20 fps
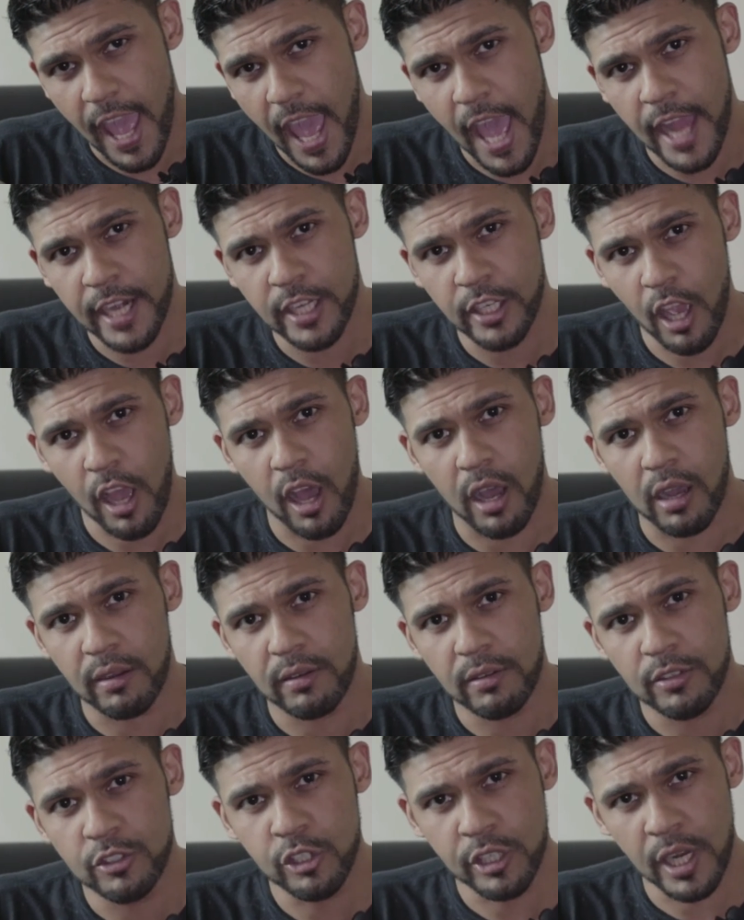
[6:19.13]
And yeah,
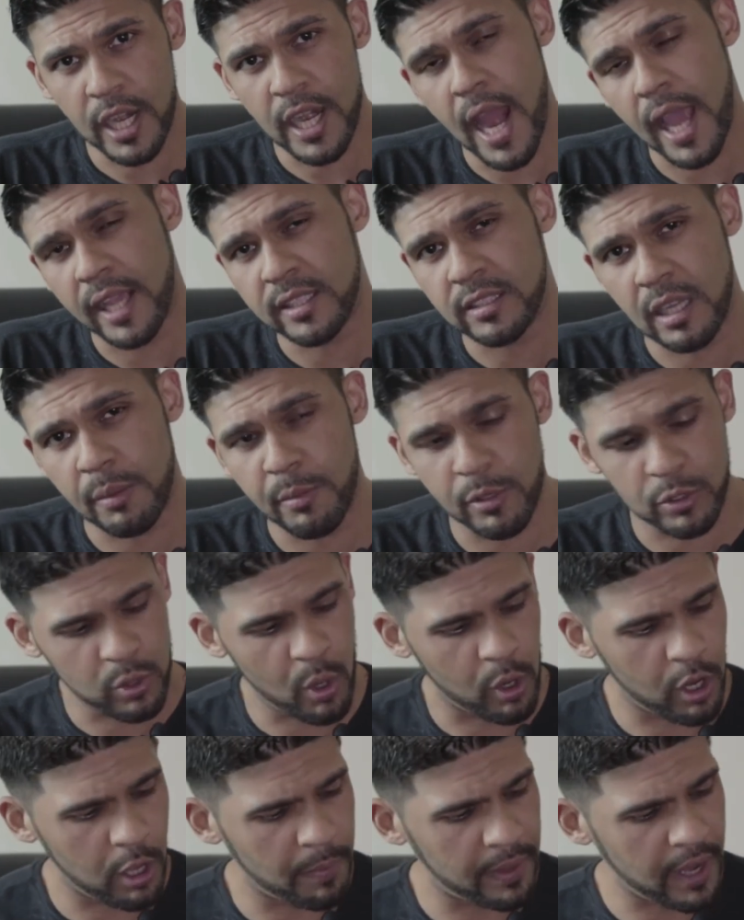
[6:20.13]
tune in next time. We'll
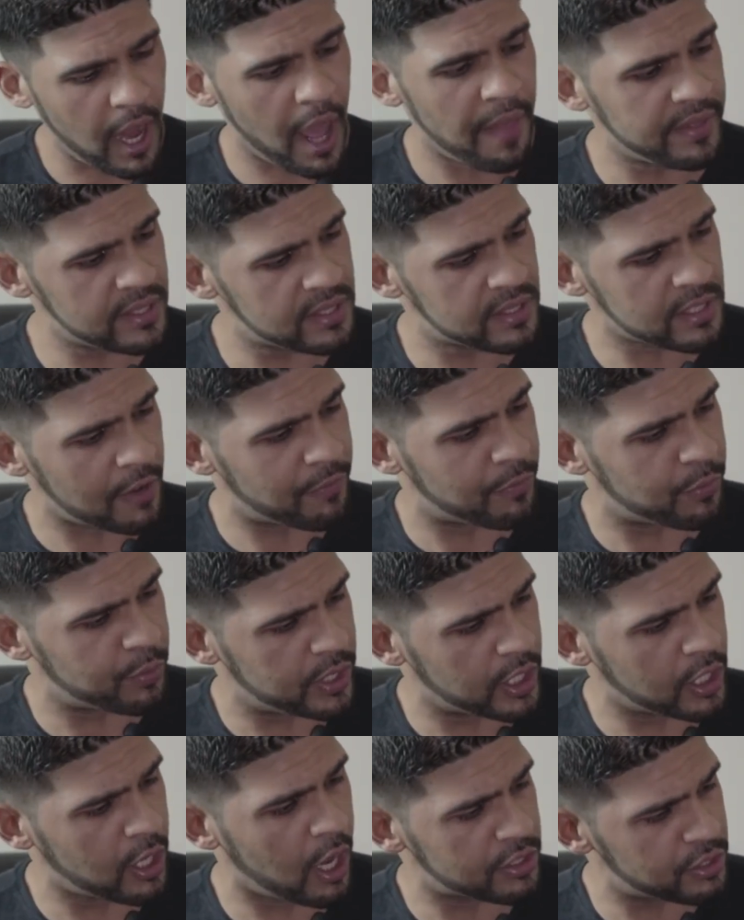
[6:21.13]
talk about other stuff
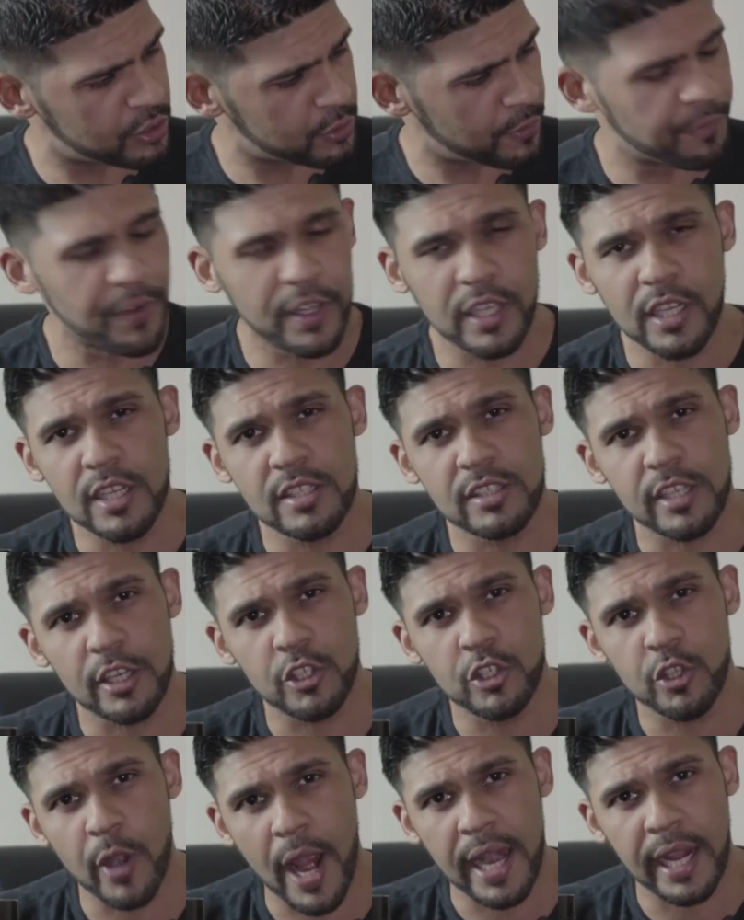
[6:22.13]
with regards to fitness
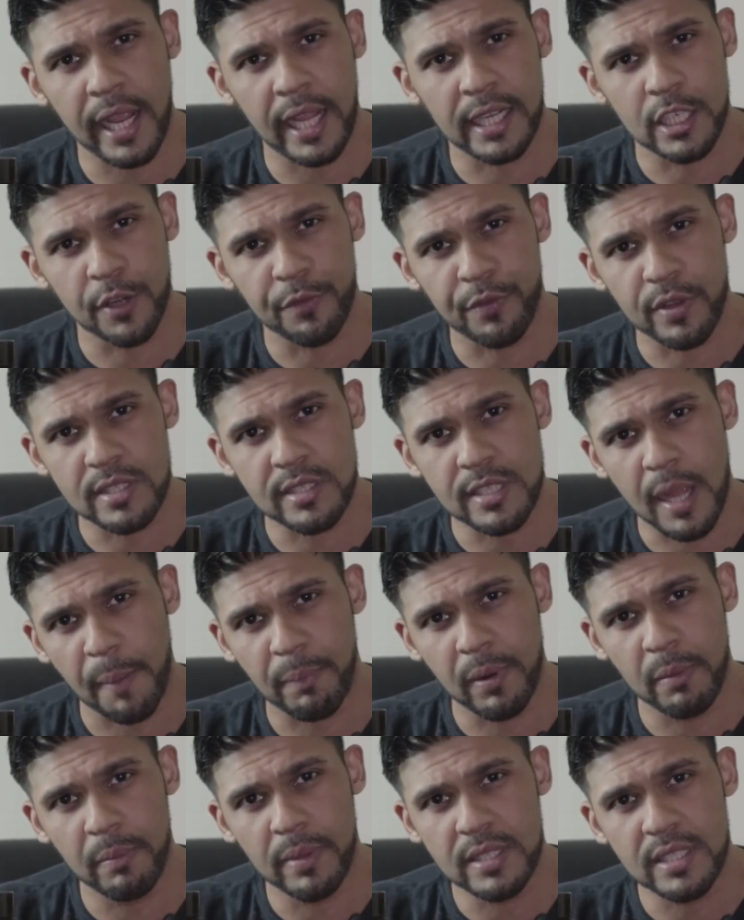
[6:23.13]
and training and different
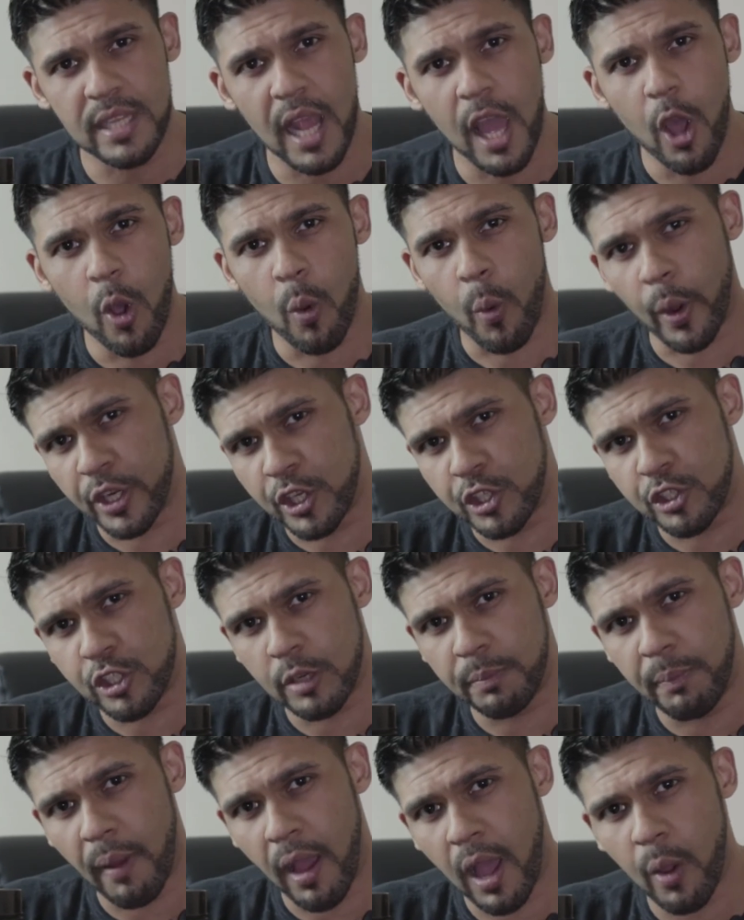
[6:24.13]
supplements, what you
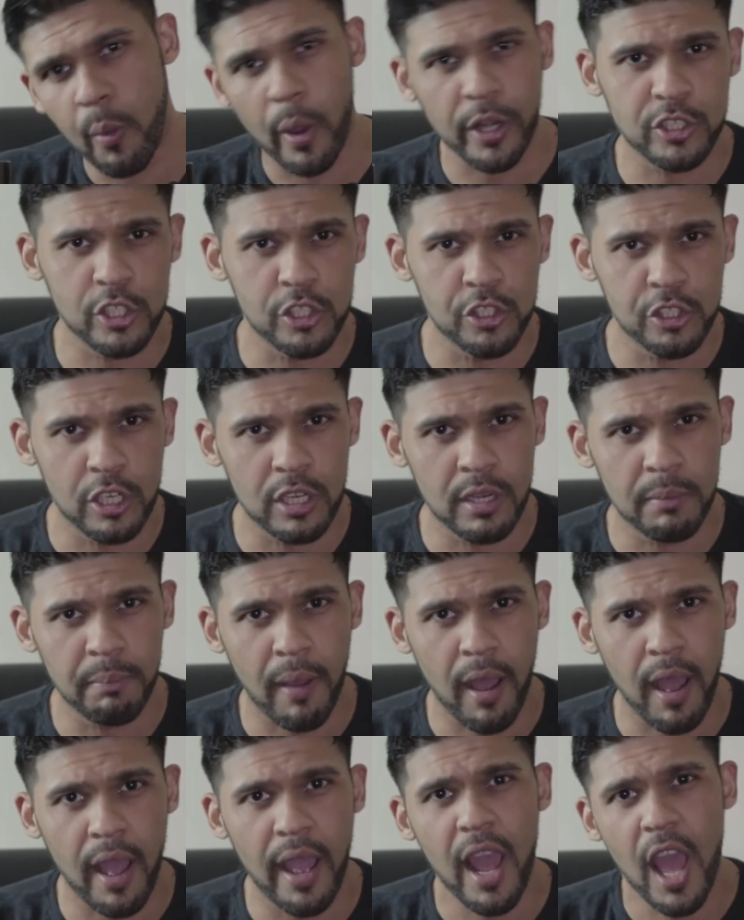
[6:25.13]
should buy, what you shouldn't
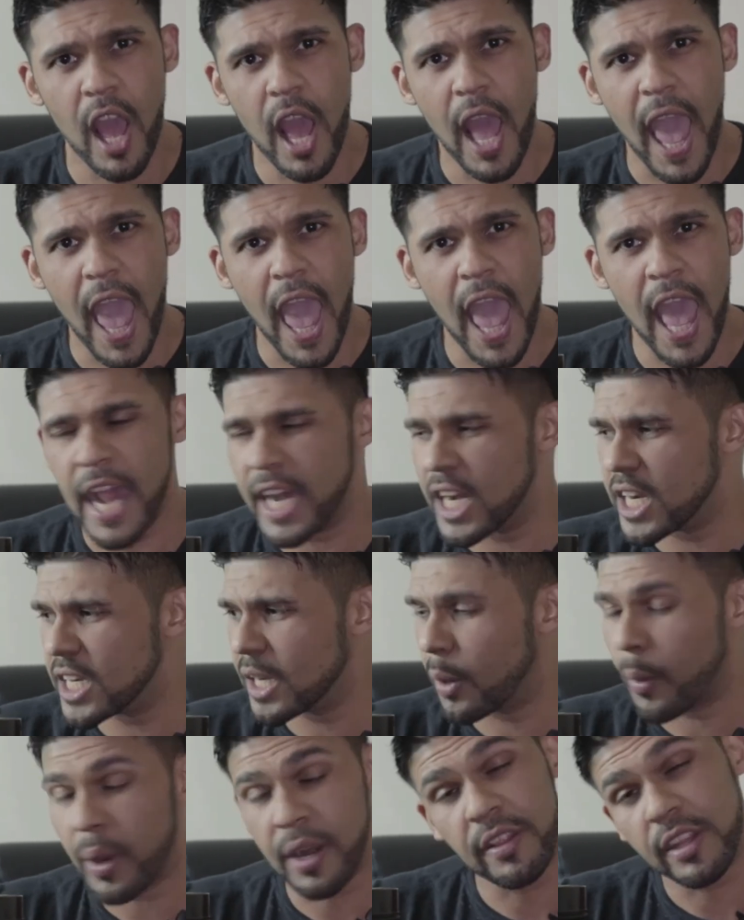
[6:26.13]
buy, and
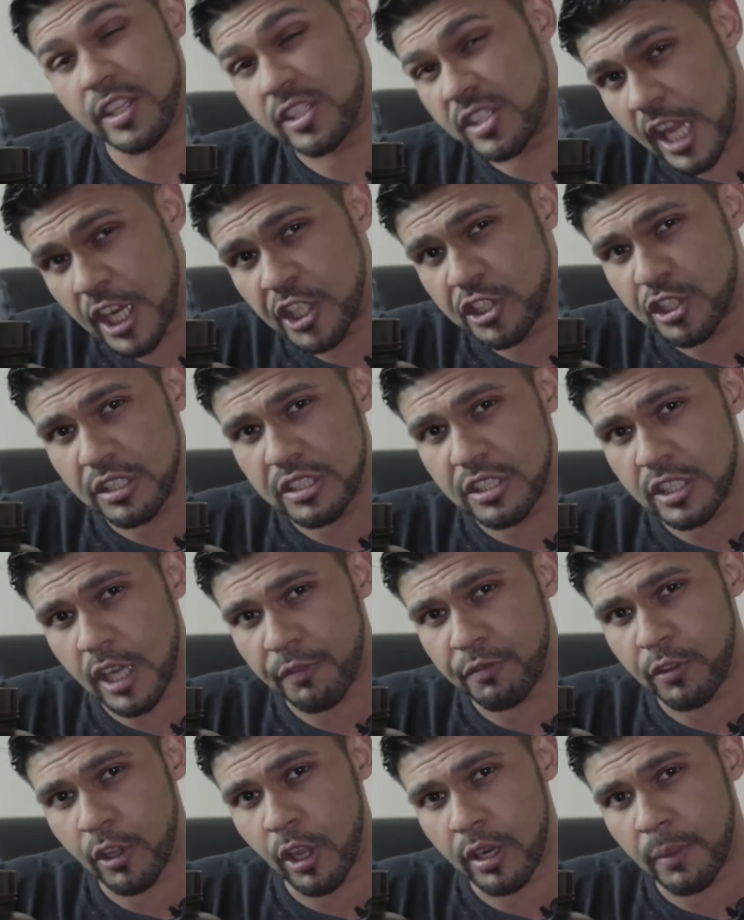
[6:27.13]
what uh, are the essential
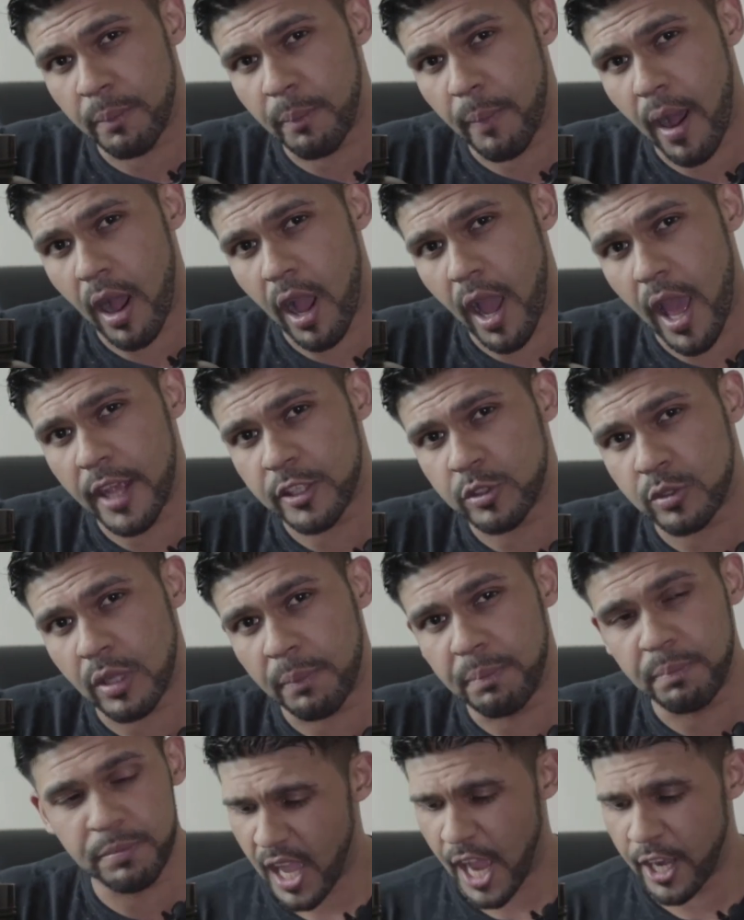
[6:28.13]
stuff you're going to buy as well.